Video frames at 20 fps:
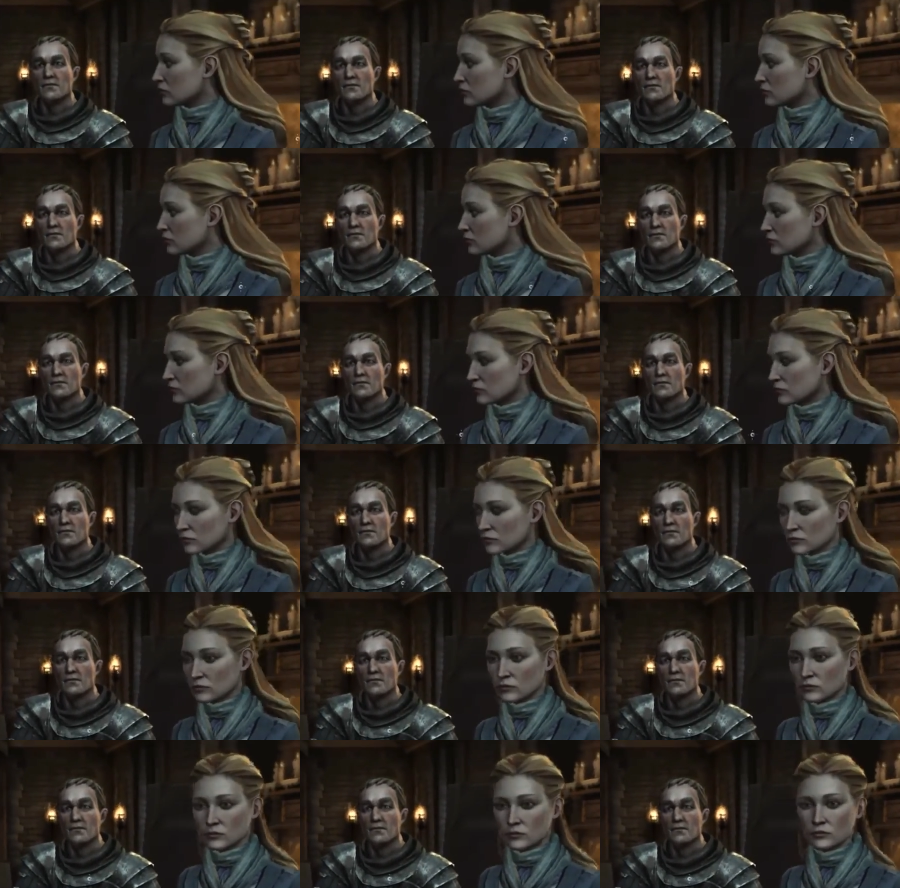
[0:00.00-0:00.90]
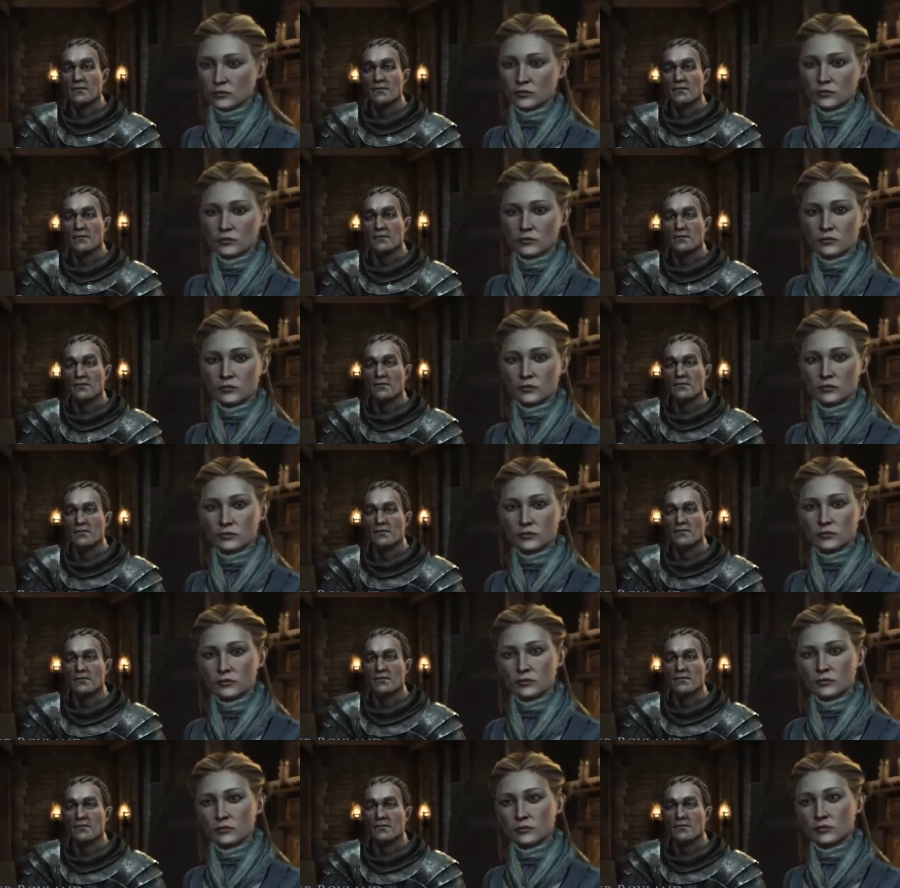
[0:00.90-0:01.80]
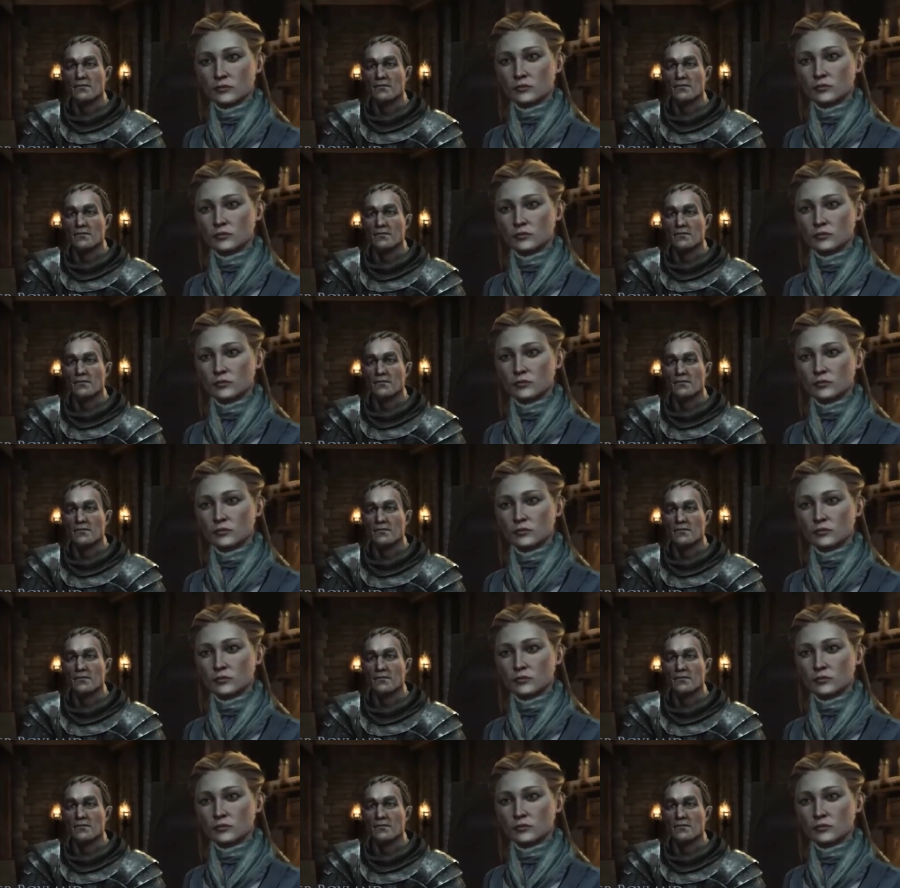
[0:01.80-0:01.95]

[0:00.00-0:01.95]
(silence)